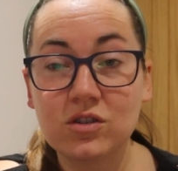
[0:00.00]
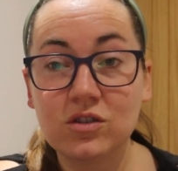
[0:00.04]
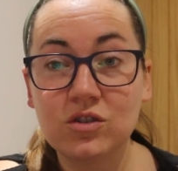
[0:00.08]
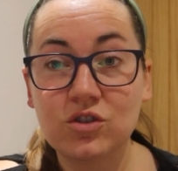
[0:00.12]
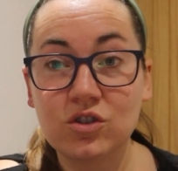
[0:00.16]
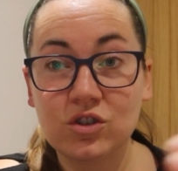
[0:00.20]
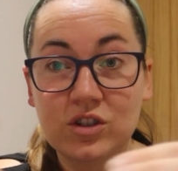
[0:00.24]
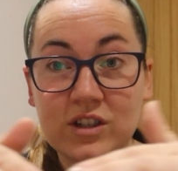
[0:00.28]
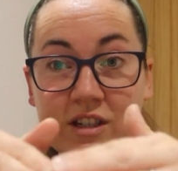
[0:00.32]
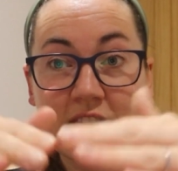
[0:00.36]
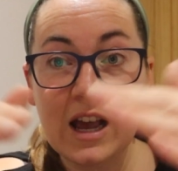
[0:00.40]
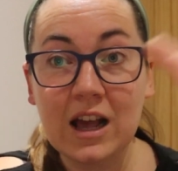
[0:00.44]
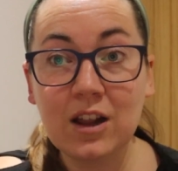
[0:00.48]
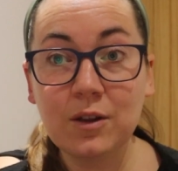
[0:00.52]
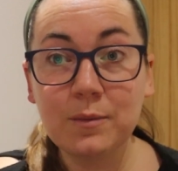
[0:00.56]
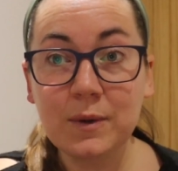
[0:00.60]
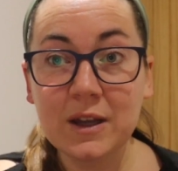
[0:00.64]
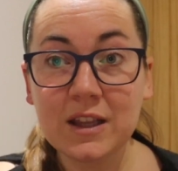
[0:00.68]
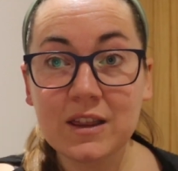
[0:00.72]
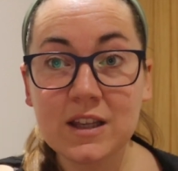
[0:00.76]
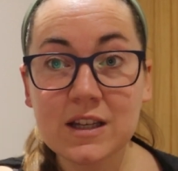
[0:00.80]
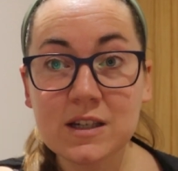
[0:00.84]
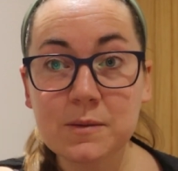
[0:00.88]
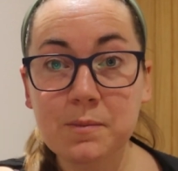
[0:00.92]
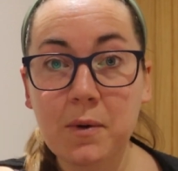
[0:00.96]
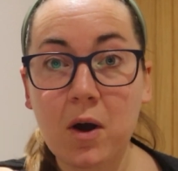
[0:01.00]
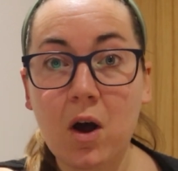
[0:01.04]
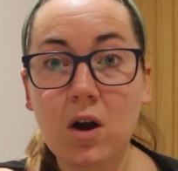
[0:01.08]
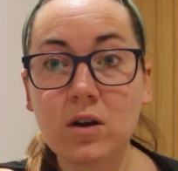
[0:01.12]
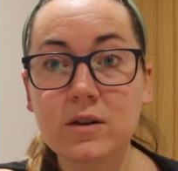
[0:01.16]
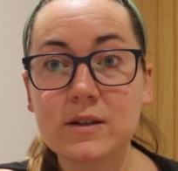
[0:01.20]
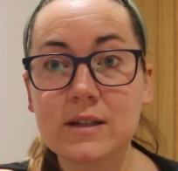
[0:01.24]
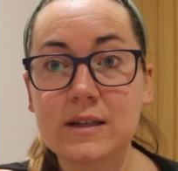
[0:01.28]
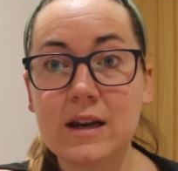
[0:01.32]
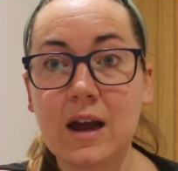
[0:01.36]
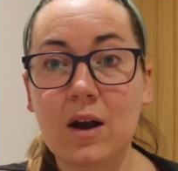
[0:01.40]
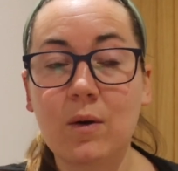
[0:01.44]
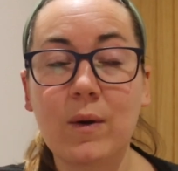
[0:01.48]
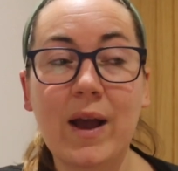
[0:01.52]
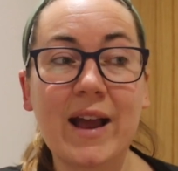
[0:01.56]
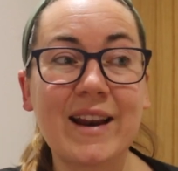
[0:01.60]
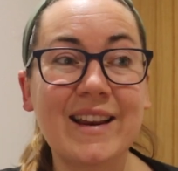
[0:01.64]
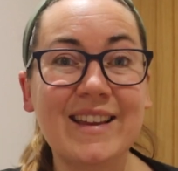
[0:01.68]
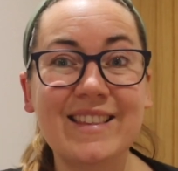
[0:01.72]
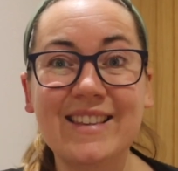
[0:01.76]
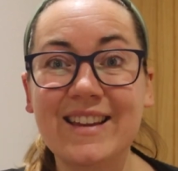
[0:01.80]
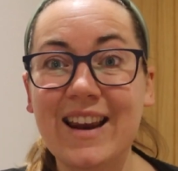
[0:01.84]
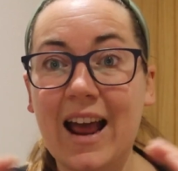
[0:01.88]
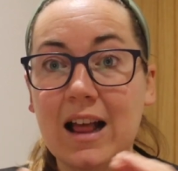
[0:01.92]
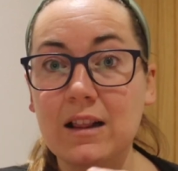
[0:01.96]
just tell me in this box now
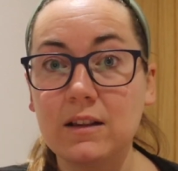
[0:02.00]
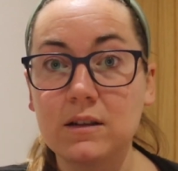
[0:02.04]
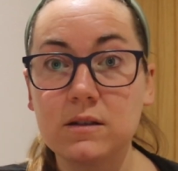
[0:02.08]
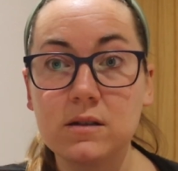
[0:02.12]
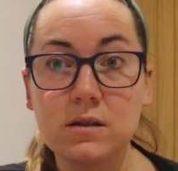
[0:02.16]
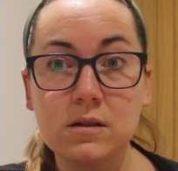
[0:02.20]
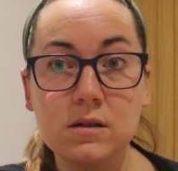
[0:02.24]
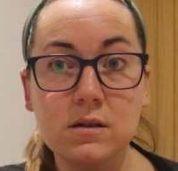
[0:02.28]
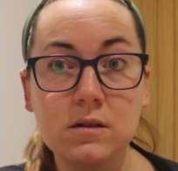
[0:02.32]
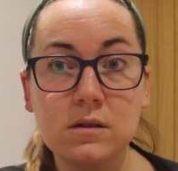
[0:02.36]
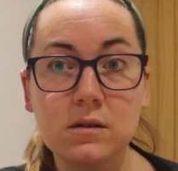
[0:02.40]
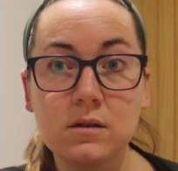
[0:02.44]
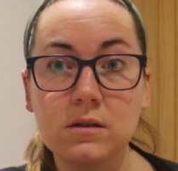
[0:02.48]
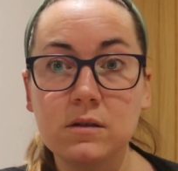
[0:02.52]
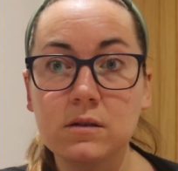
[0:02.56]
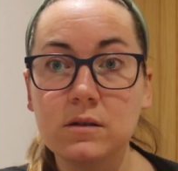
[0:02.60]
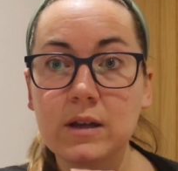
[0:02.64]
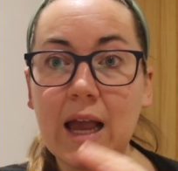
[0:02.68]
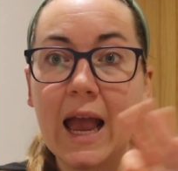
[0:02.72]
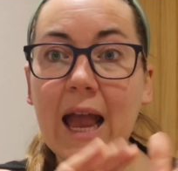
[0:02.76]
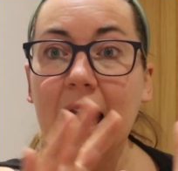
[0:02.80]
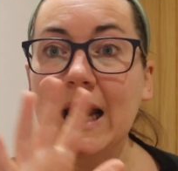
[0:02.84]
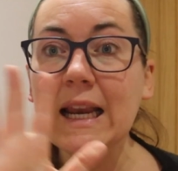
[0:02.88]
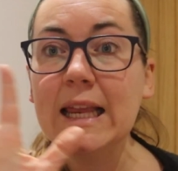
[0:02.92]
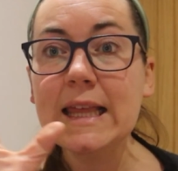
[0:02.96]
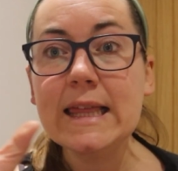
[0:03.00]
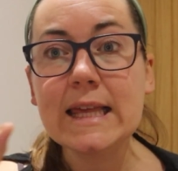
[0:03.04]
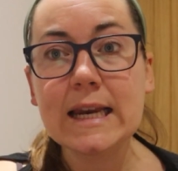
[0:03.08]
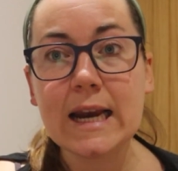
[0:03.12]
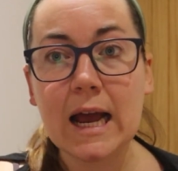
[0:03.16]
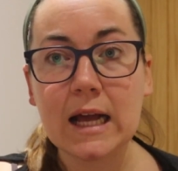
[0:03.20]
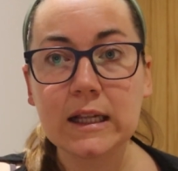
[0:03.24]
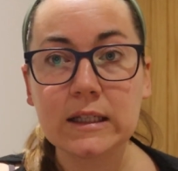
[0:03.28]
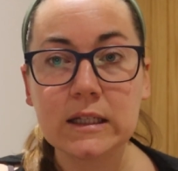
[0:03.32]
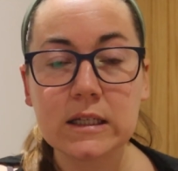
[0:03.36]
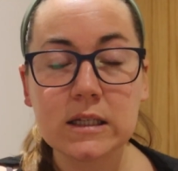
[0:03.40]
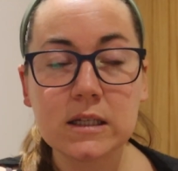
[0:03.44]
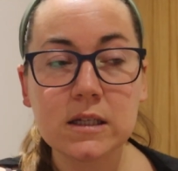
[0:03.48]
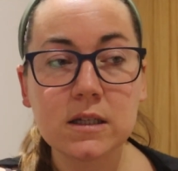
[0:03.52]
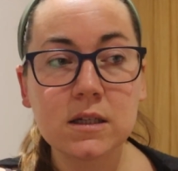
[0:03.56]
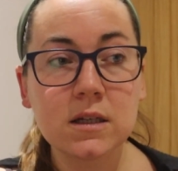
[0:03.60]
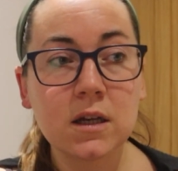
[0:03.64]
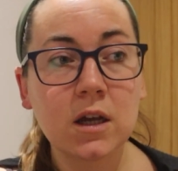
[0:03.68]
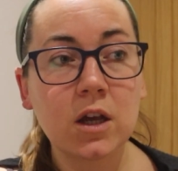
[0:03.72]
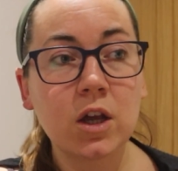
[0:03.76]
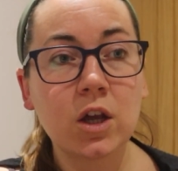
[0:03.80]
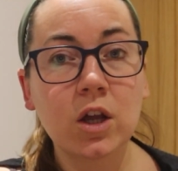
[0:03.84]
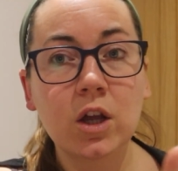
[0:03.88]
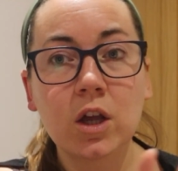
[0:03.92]
anything else. Anything else.